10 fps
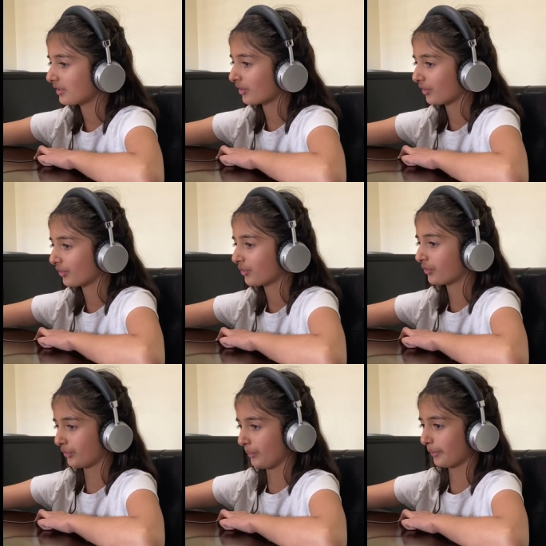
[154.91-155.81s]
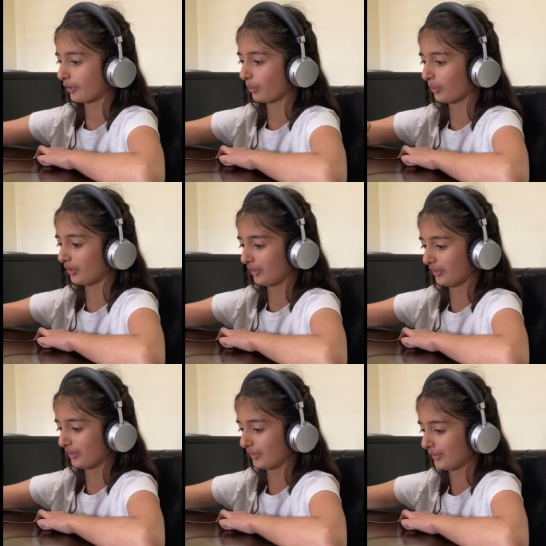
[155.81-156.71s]
These are super cool
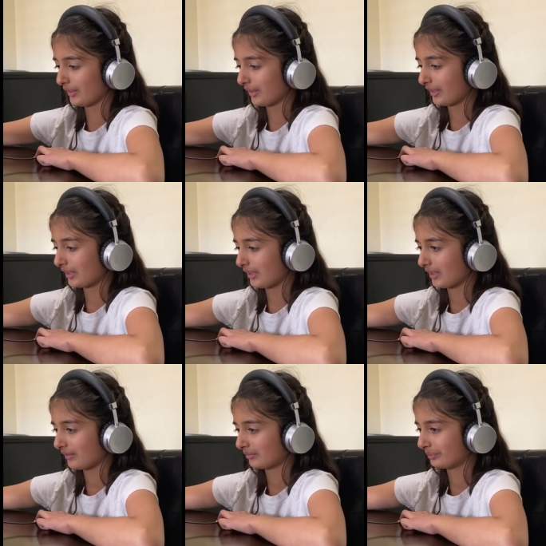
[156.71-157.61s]
looking.